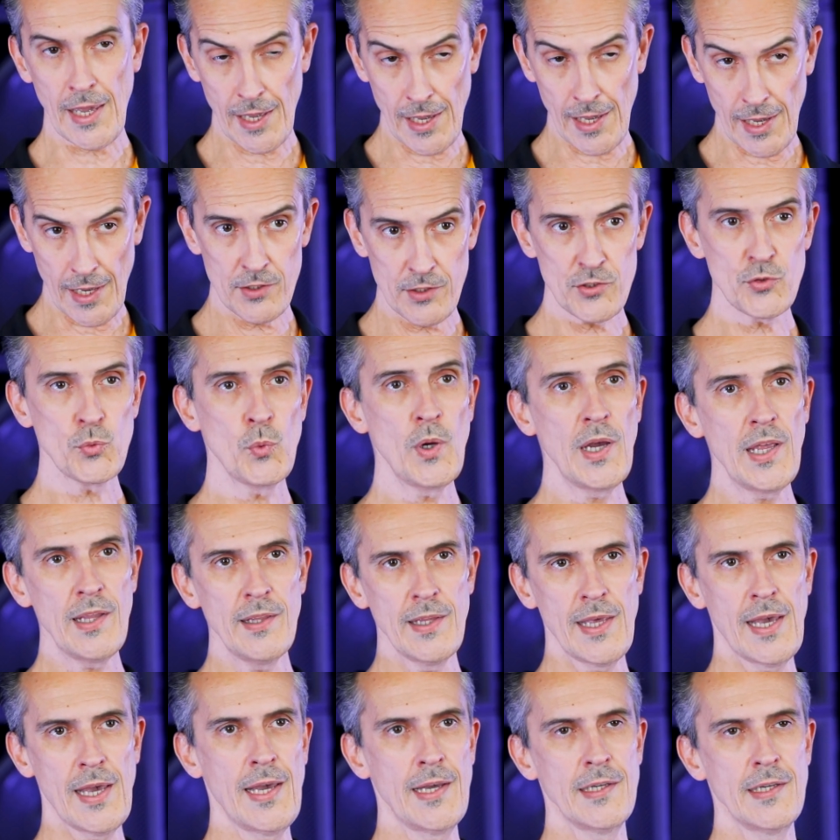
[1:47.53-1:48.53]
as
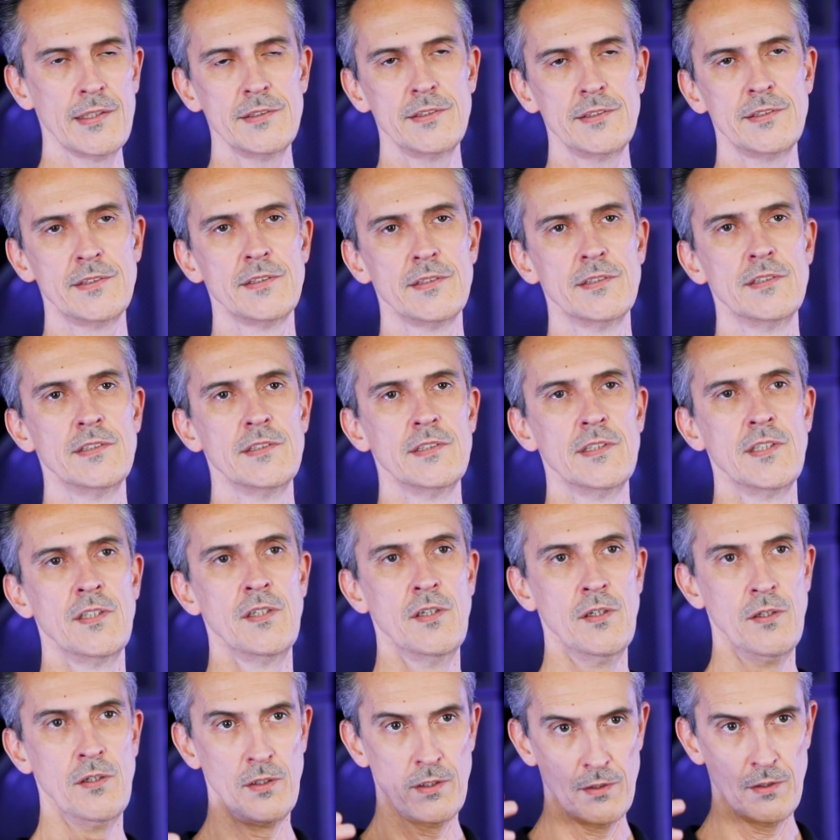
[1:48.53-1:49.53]
well as
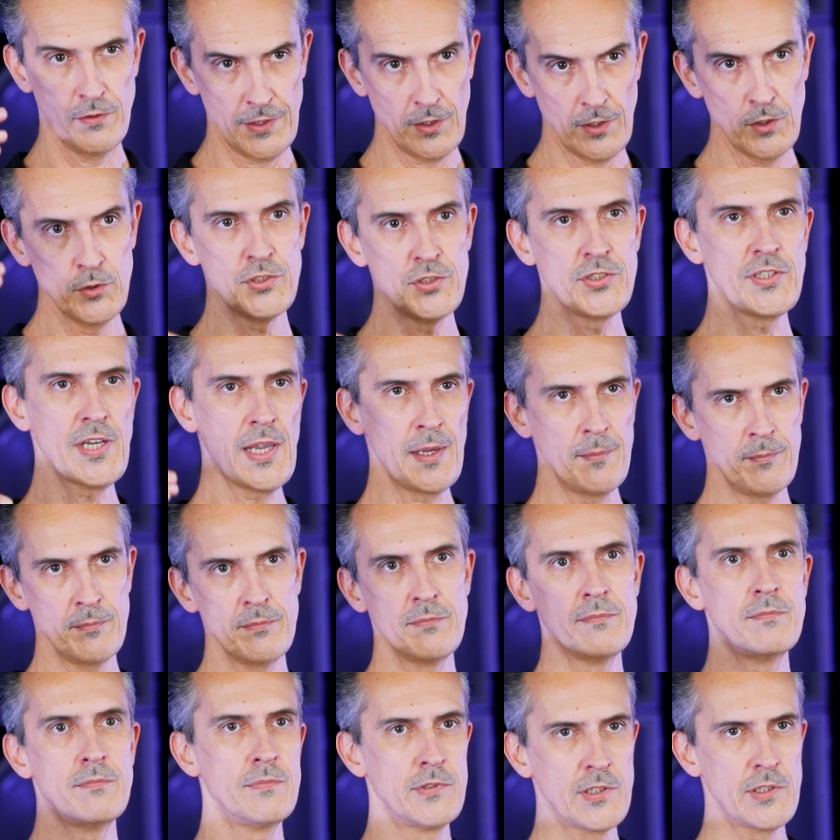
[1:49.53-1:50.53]
those
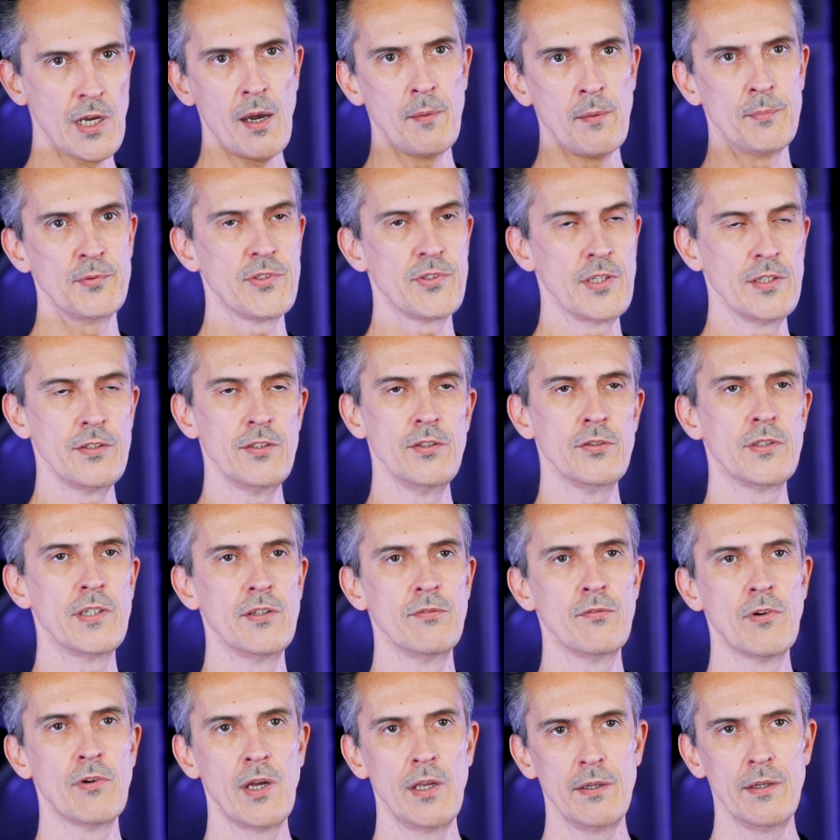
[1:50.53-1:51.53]
same tops that you
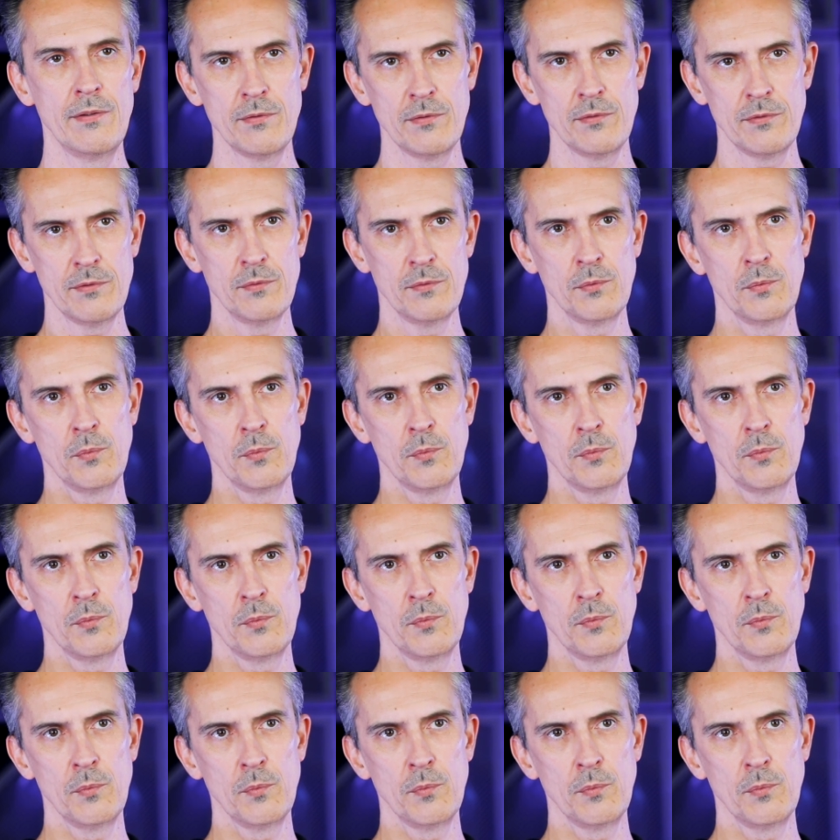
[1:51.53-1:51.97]
can run